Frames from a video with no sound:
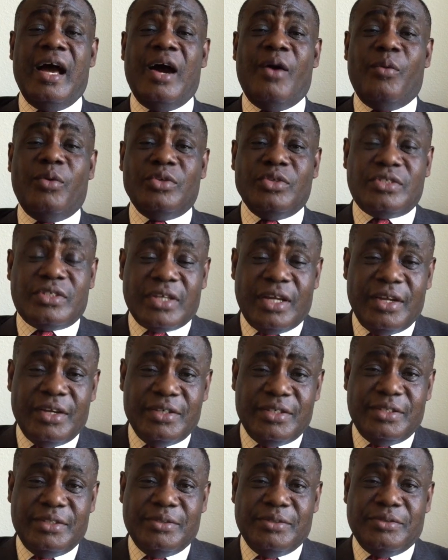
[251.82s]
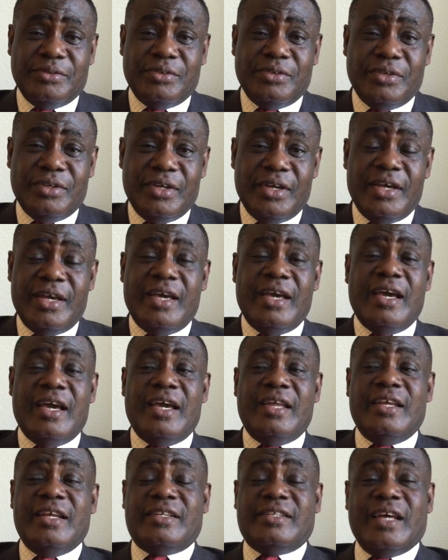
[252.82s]
I want to challenge you.
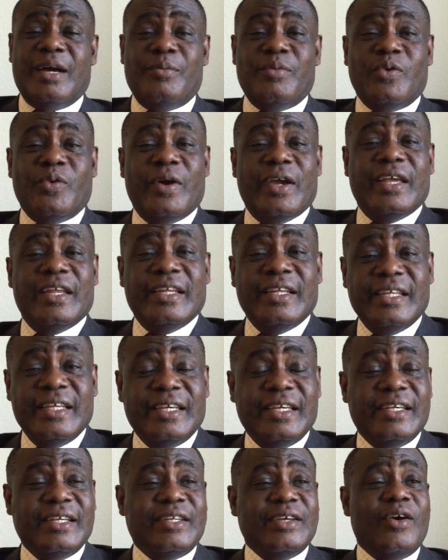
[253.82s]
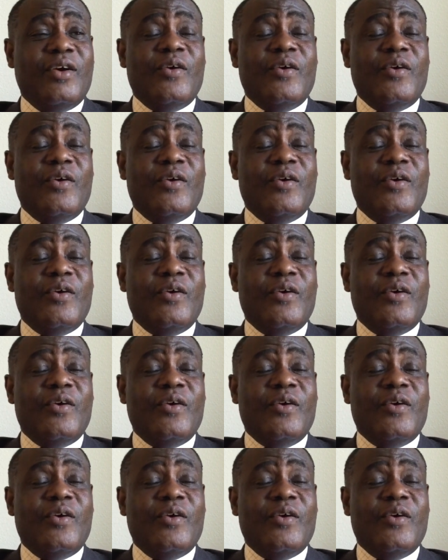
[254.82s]
Anytime you are in need